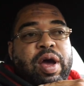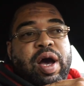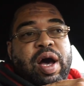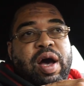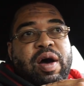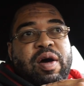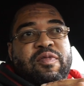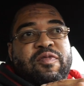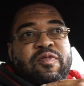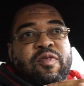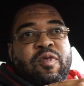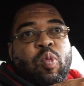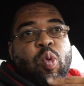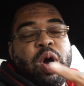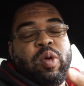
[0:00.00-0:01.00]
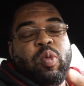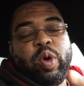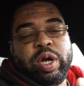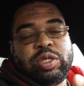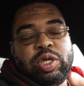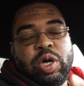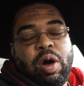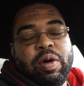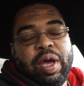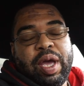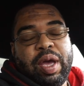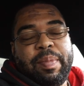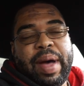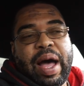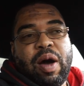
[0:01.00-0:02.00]
of what we're
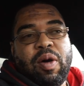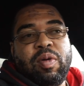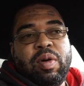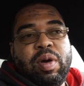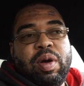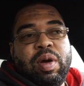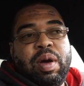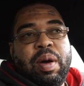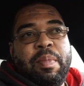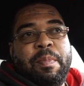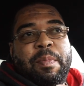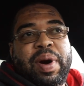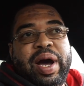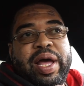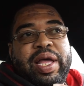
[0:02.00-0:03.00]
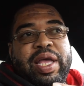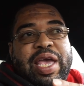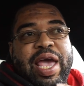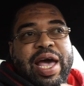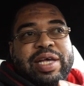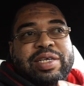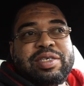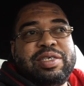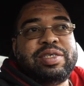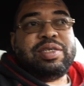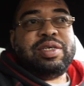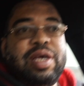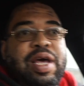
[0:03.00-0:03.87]
talking about. But yes,